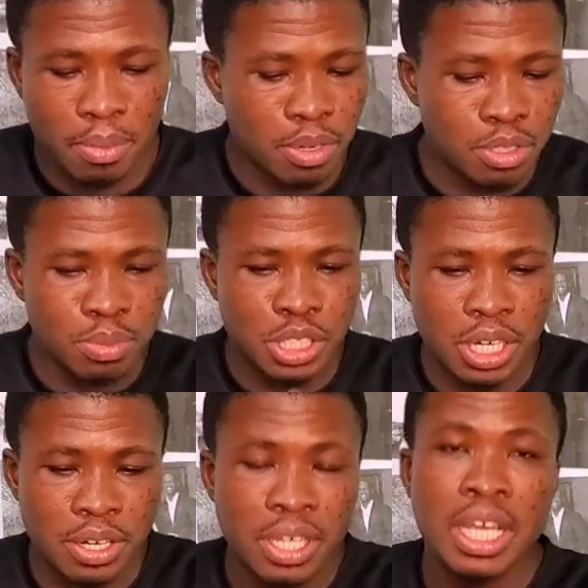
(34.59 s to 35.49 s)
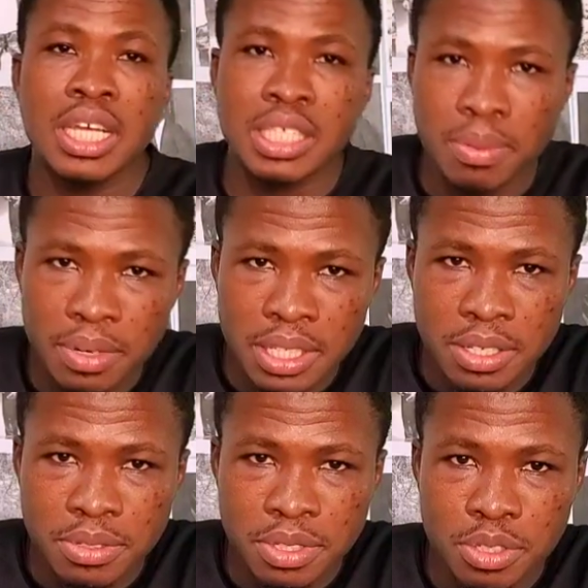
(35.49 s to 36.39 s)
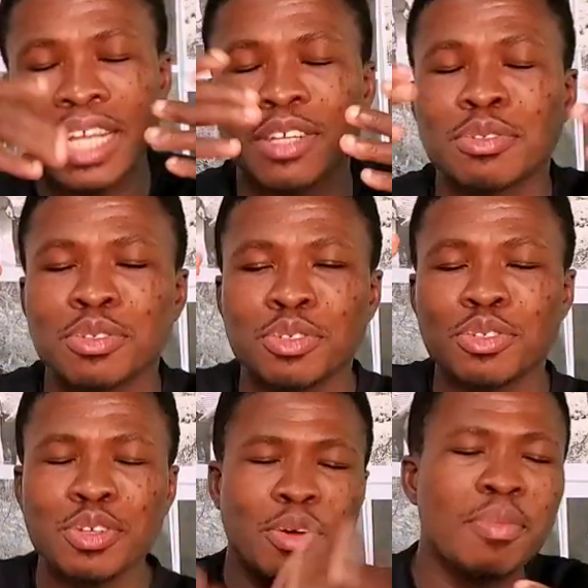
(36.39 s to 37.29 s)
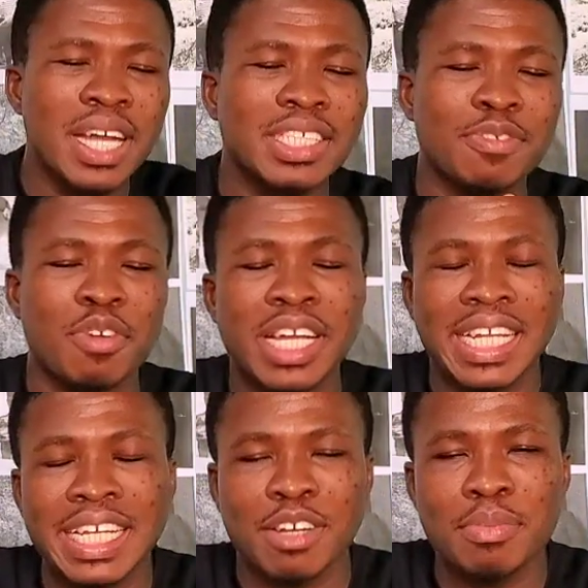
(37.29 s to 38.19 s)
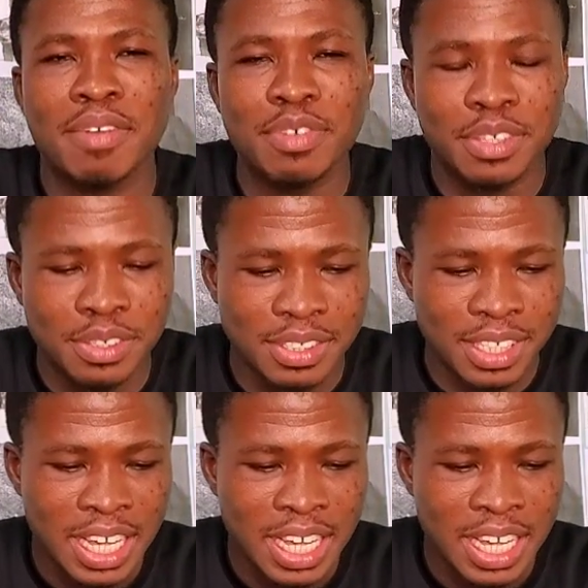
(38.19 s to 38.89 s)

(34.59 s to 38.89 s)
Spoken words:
I'm going to be sharing some of the tips with you. Thank you so much for clicking on my videos.